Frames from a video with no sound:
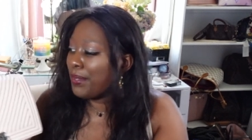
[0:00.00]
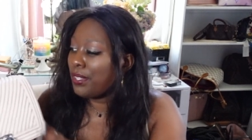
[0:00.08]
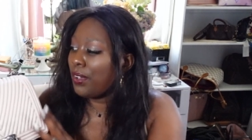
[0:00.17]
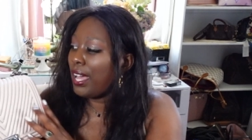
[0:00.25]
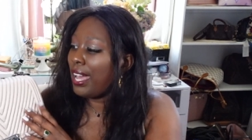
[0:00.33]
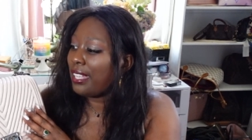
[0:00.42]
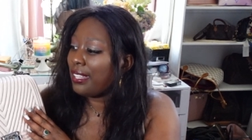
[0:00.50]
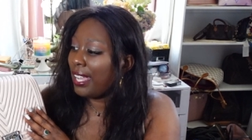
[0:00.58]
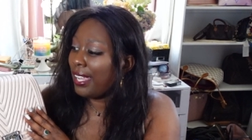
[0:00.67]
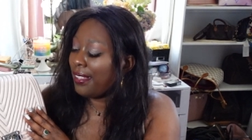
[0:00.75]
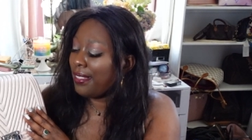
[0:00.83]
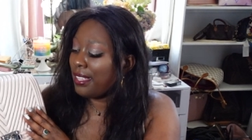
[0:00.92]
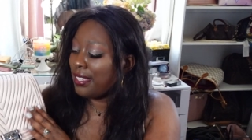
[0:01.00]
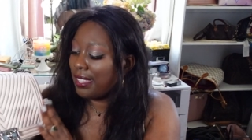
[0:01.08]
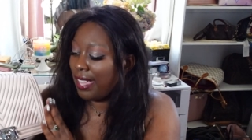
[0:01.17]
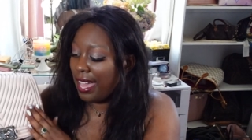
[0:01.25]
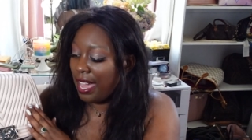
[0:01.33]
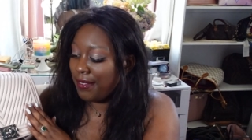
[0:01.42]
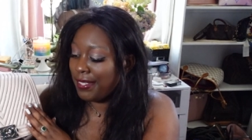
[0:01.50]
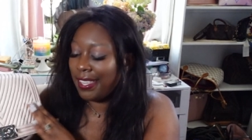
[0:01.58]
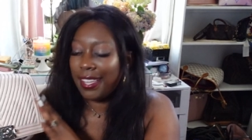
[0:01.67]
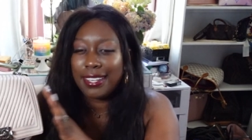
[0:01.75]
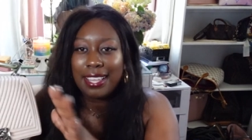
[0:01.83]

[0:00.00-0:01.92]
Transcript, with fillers: So I like this calfskin.